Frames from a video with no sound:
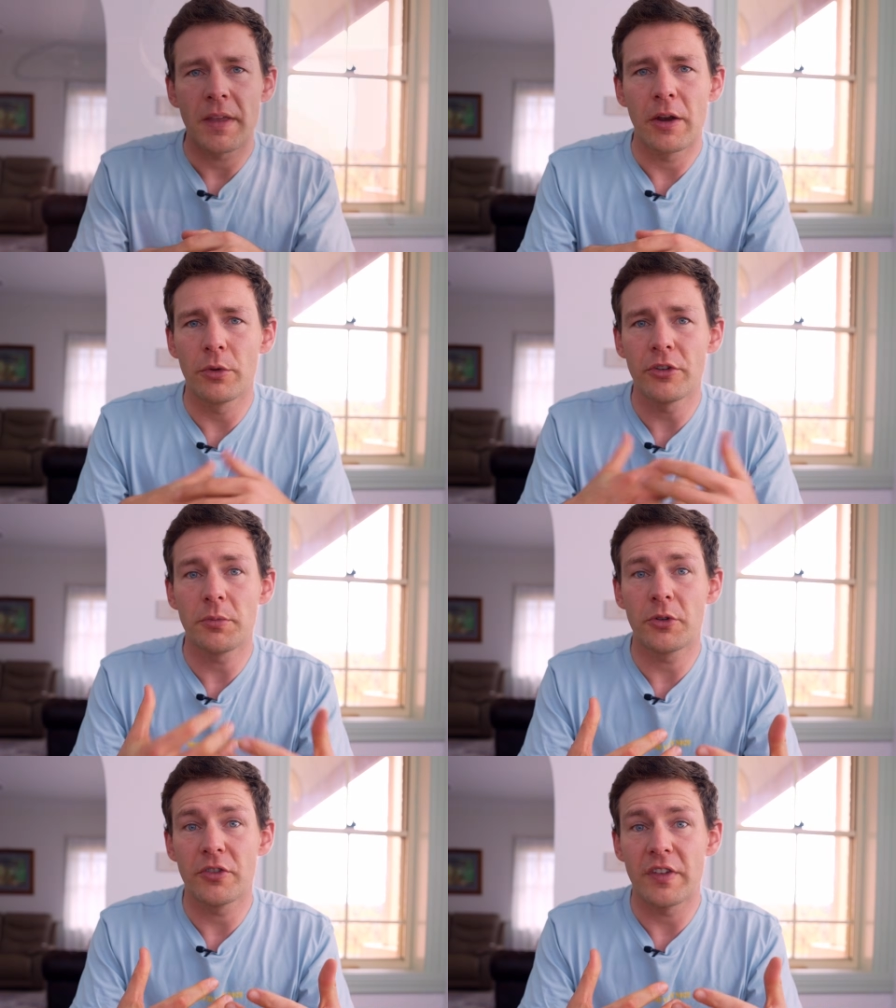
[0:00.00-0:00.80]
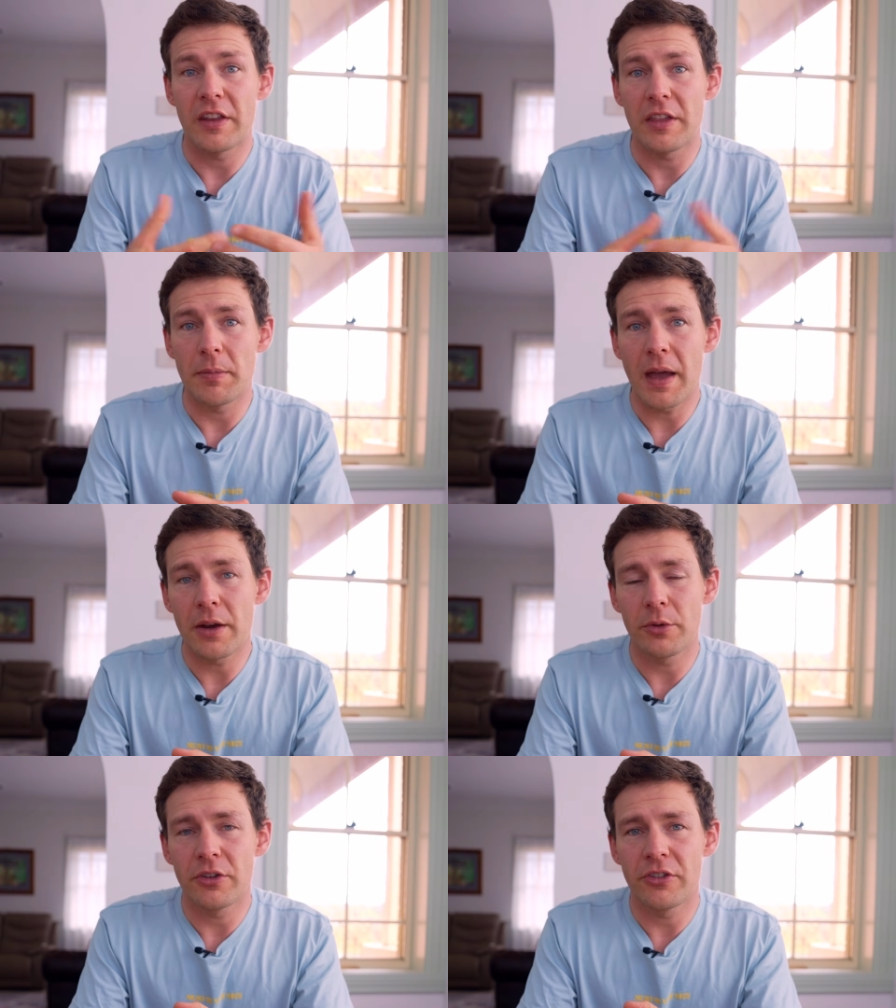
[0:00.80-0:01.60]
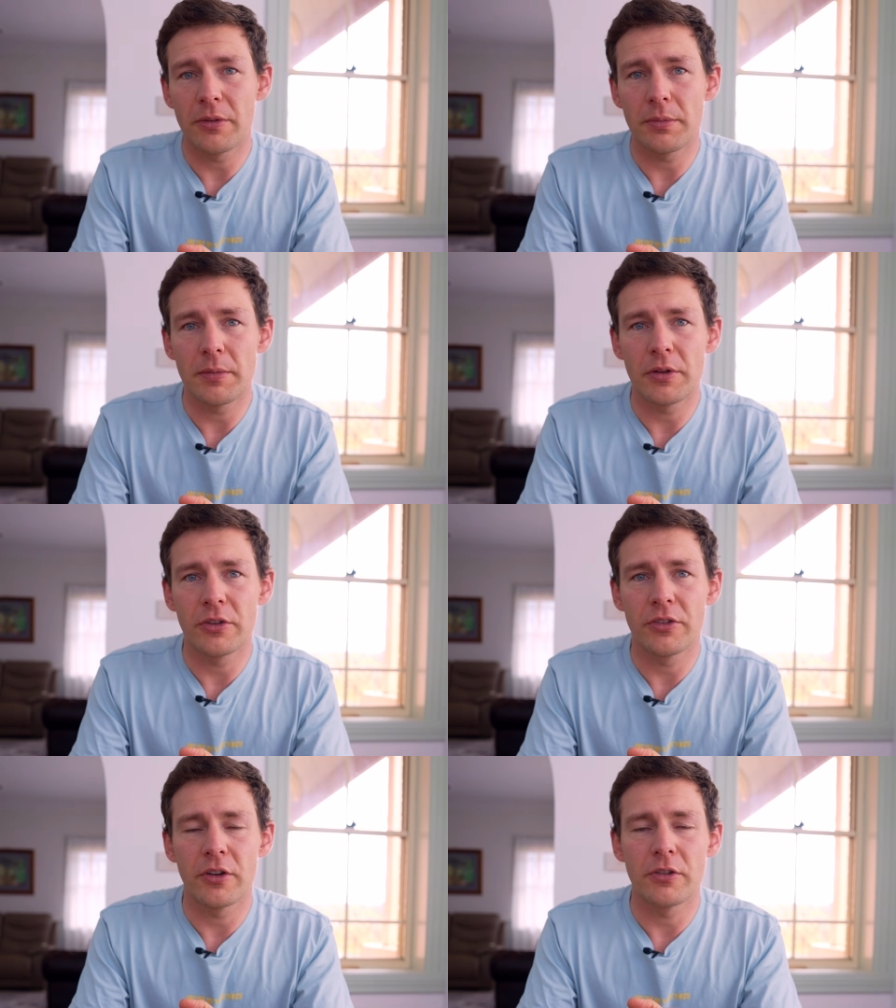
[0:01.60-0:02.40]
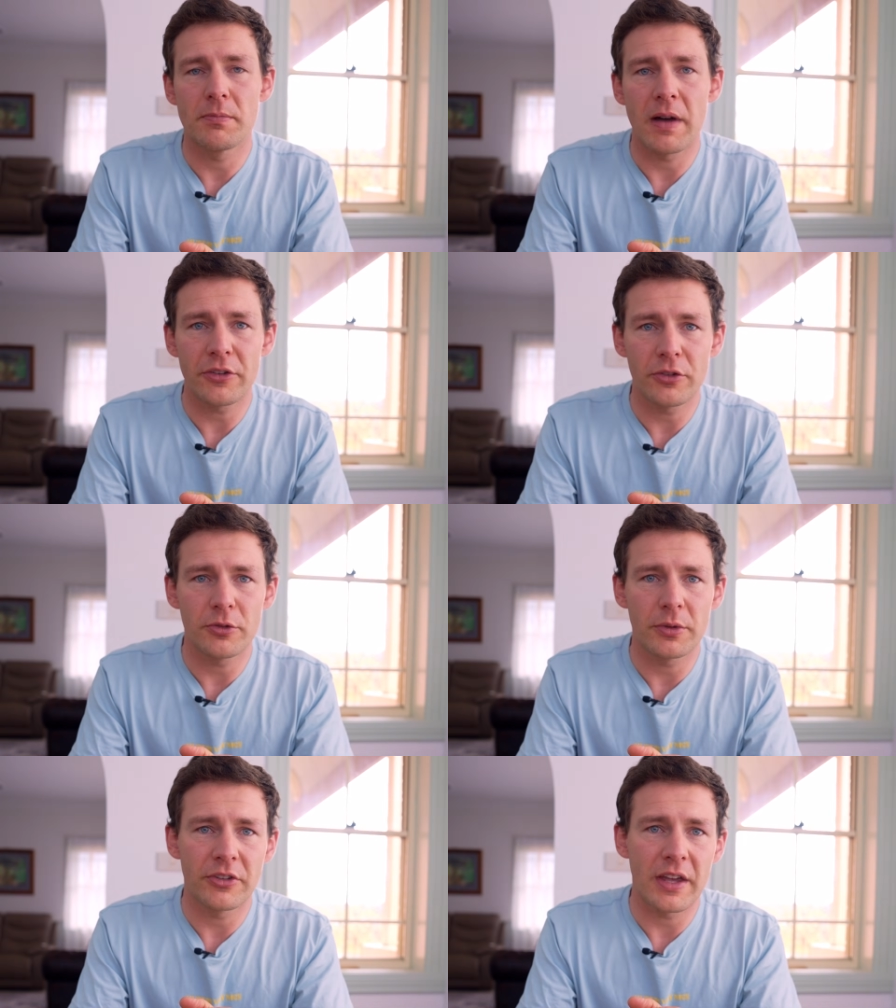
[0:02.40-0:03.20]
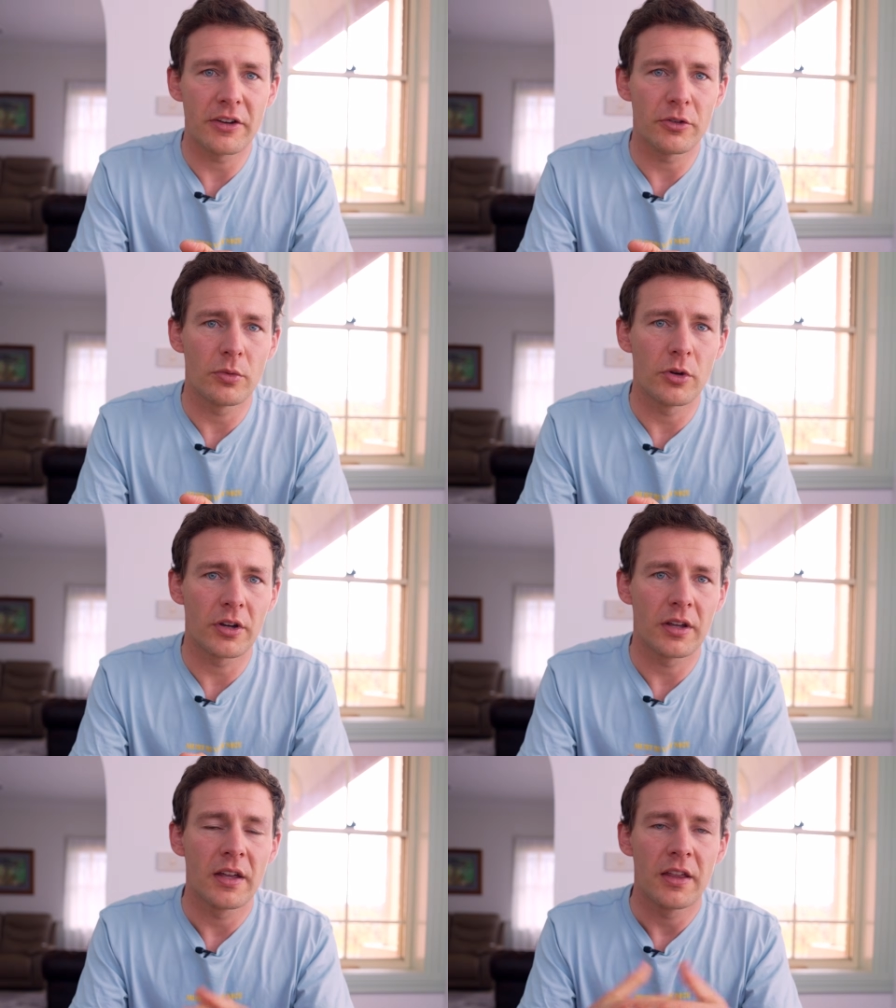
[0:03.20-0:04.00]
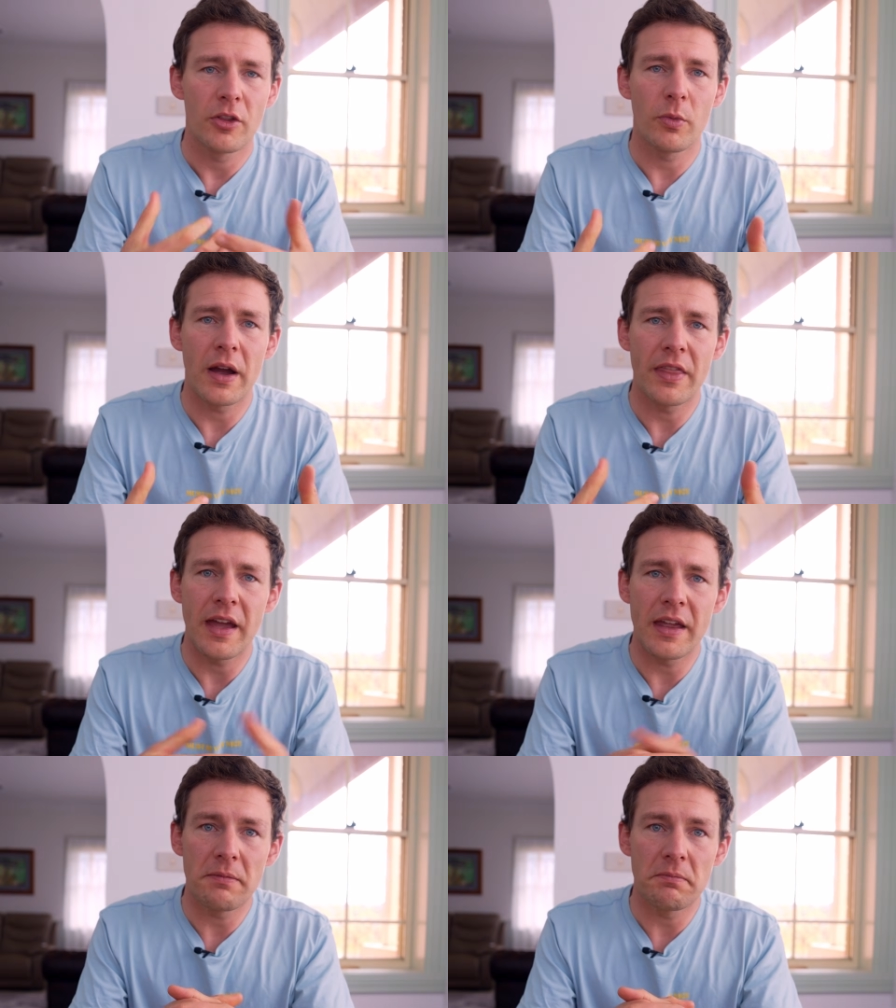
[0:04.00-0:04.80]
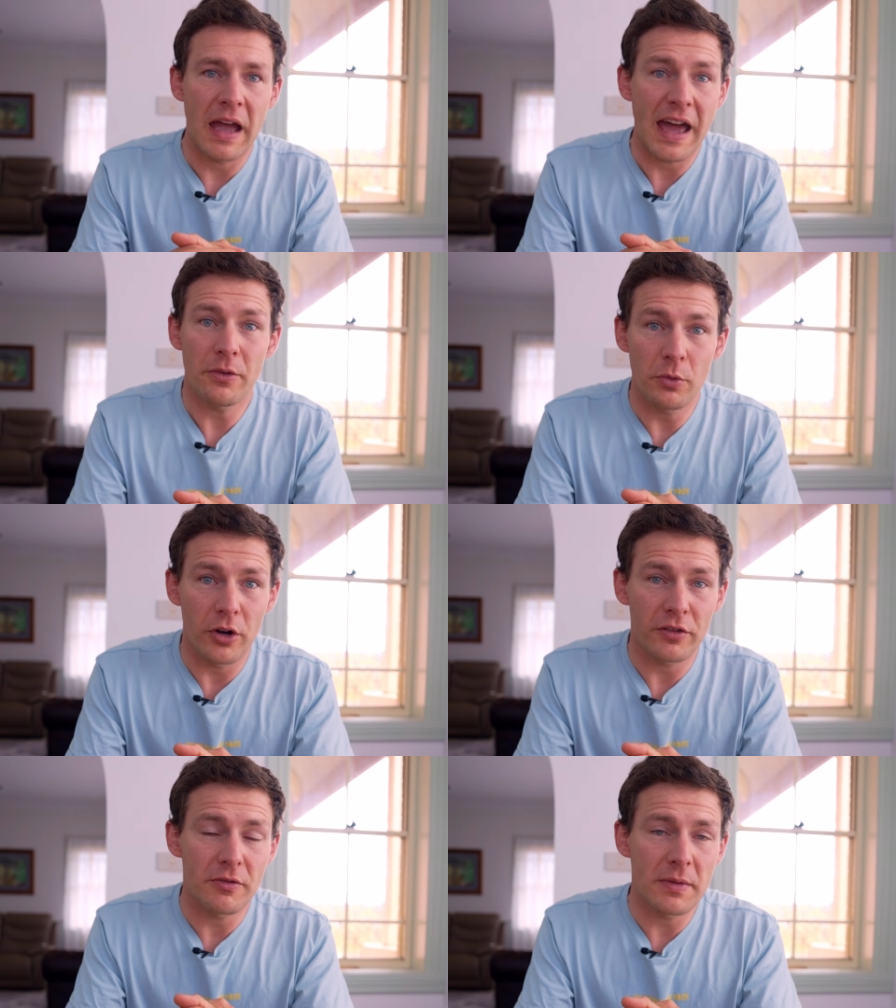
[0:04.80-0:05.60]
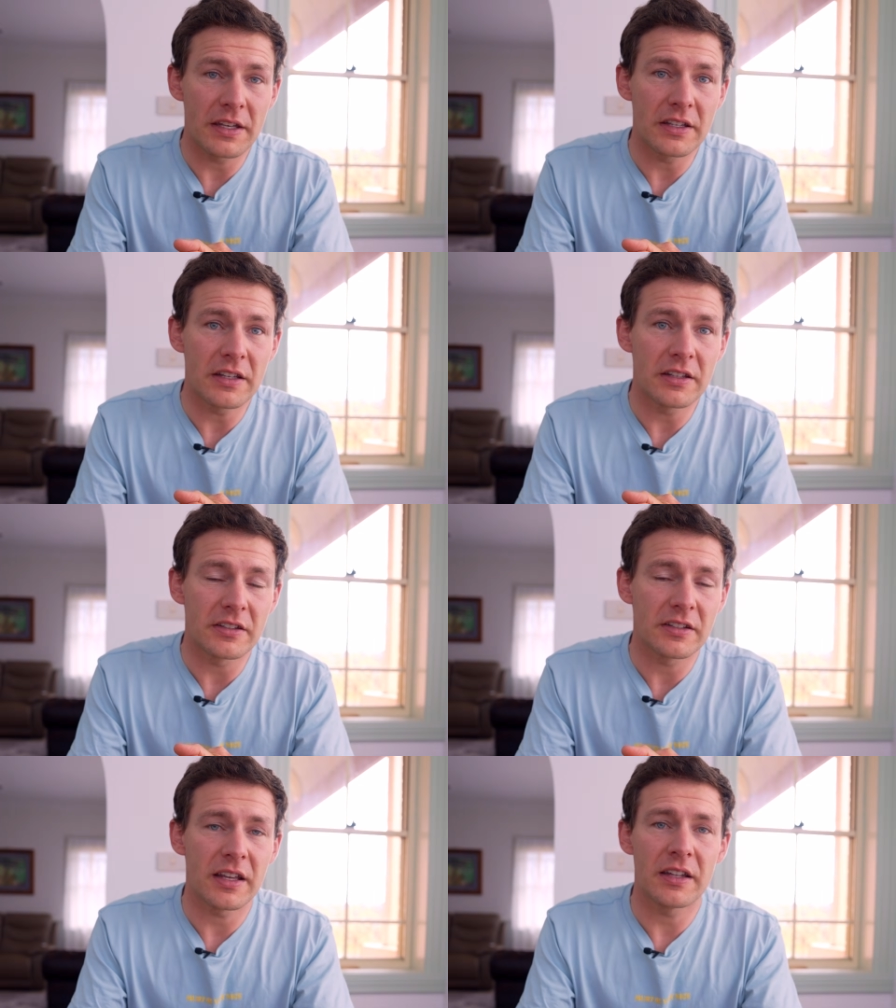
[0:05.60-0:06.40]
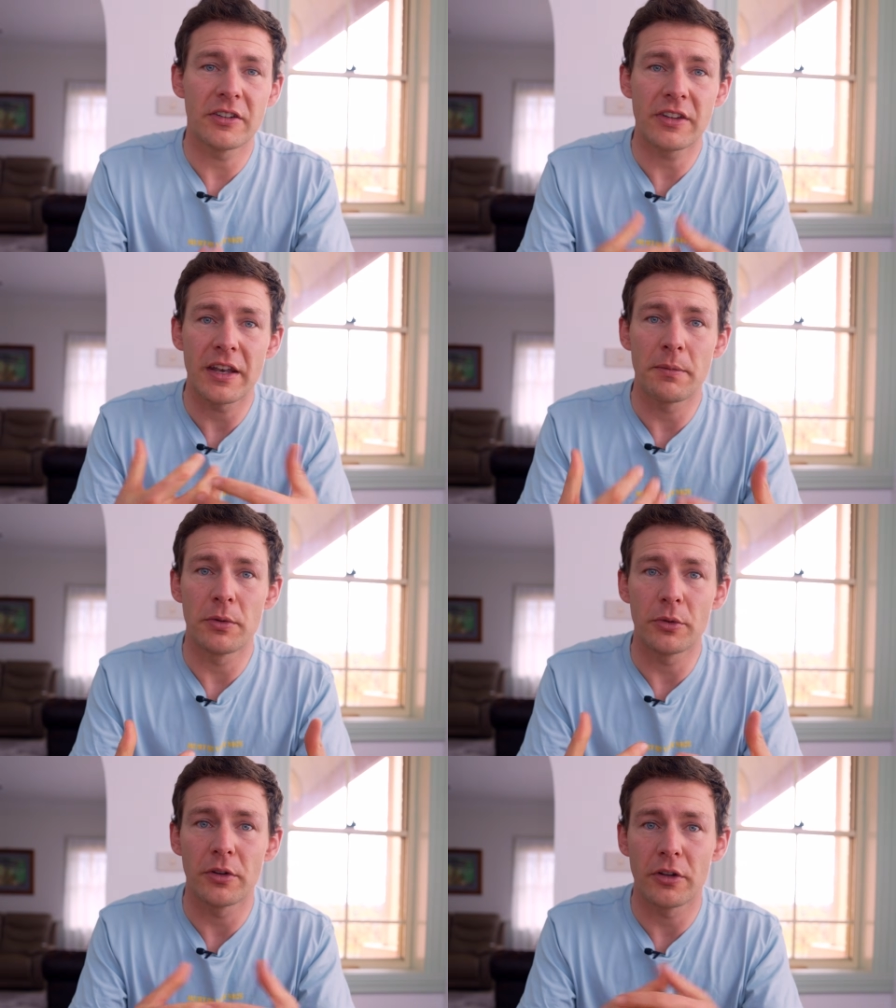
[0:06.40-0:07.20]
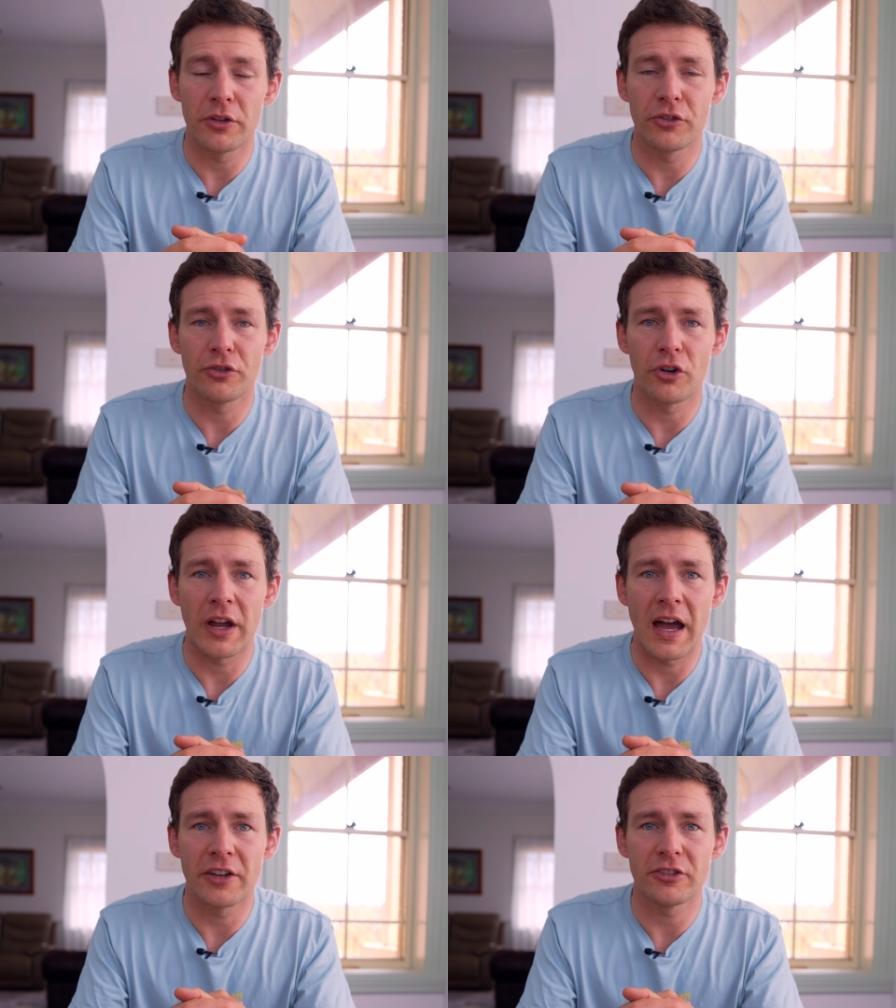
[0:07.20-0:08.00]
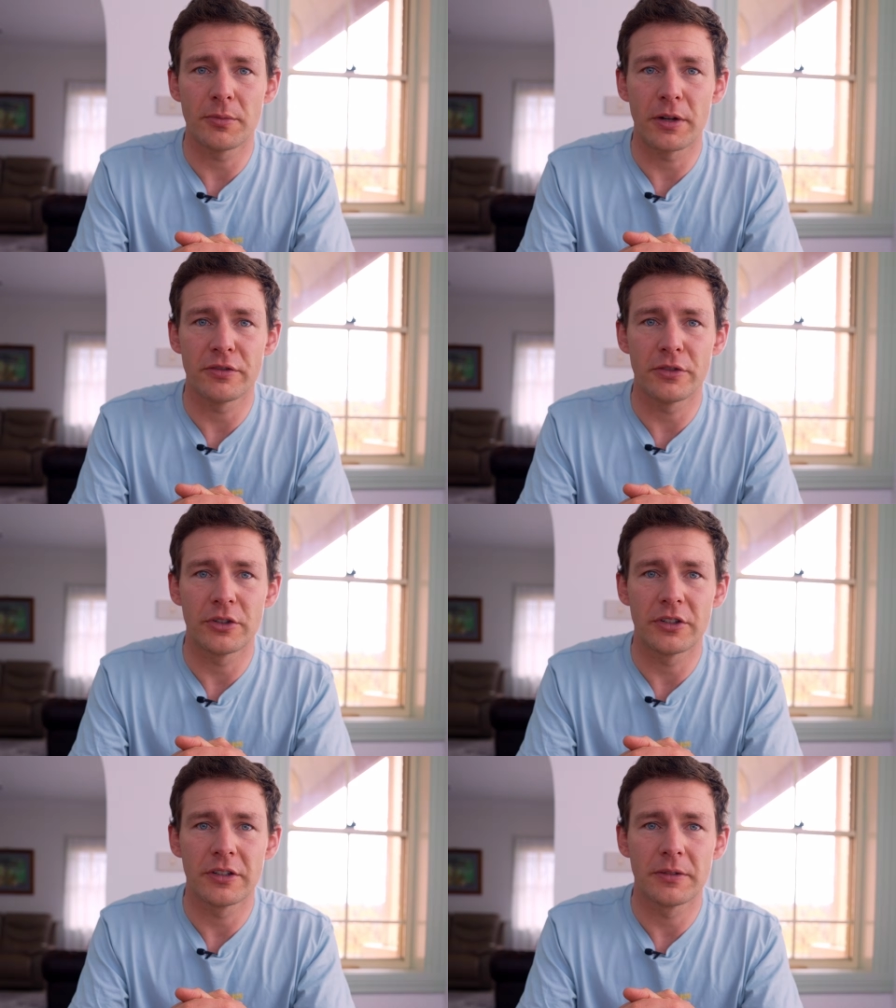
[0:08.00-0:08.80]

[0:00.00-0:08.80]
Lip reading: And it wasn't because of anything bad, it was just simply because those muscles were starting to work the way they hadn't worked for many years and starting to build a strong arch in my foot.